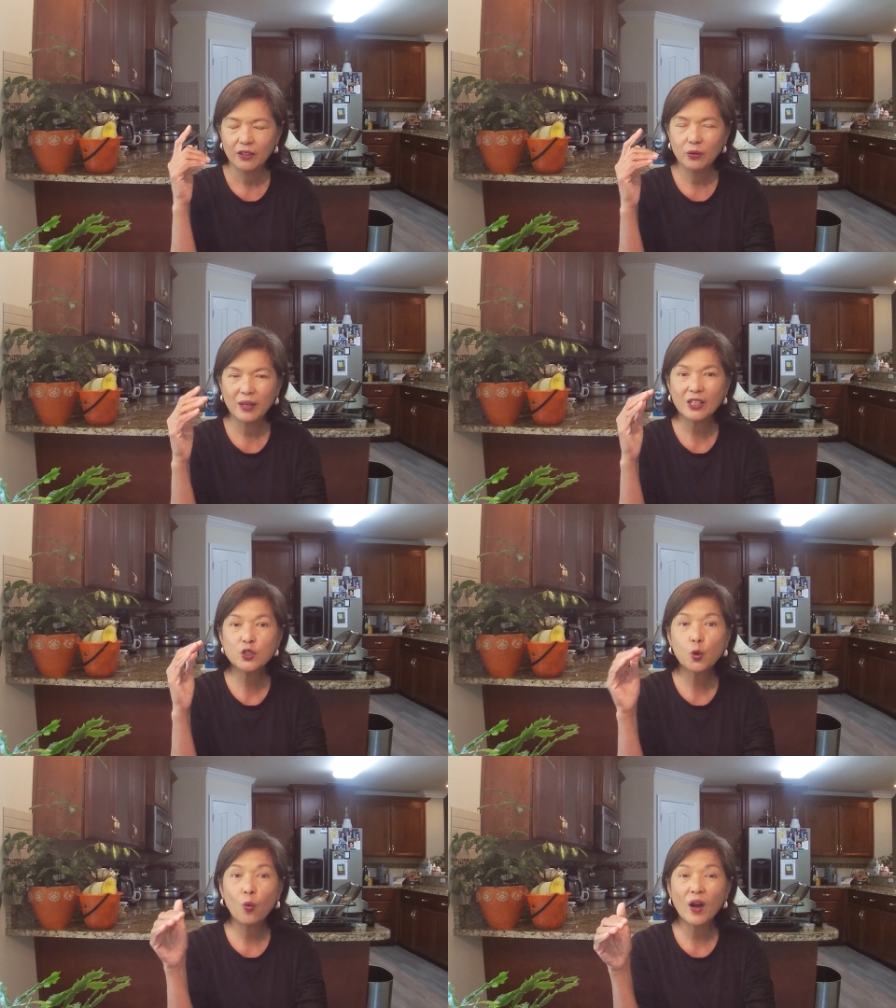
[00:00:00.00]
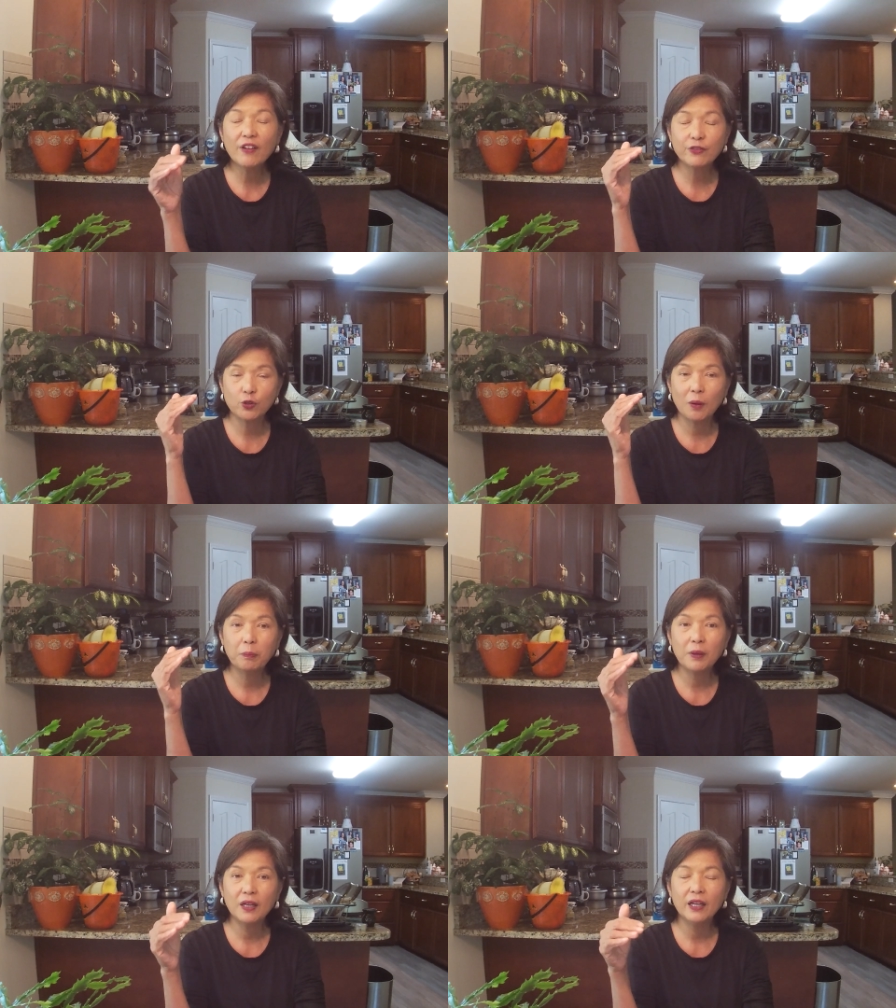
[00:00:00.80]
you get your wife to
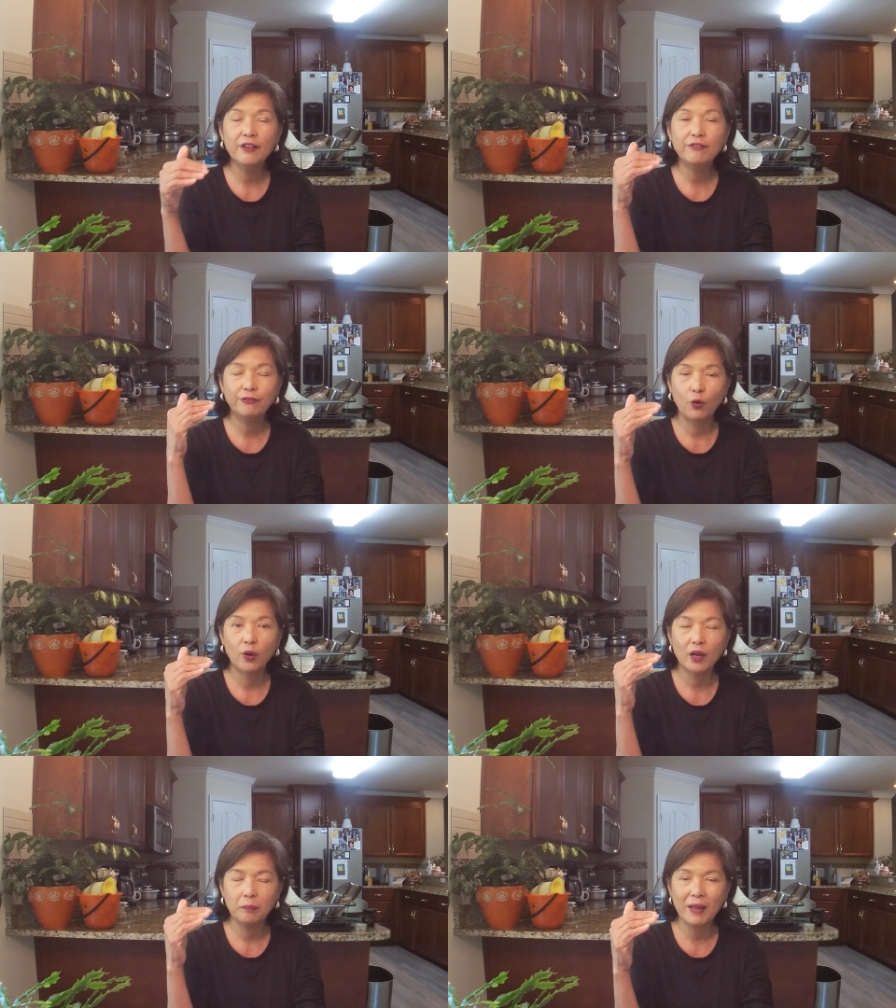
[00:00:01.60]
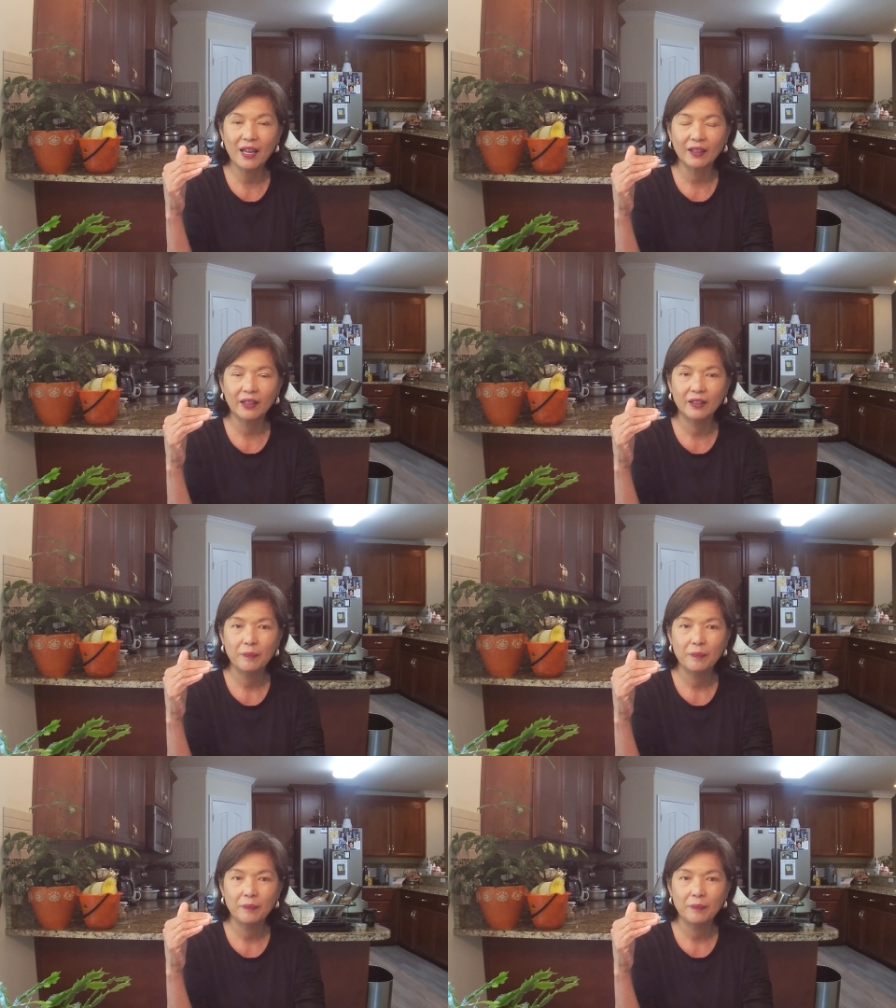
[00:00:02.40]
apply for a bank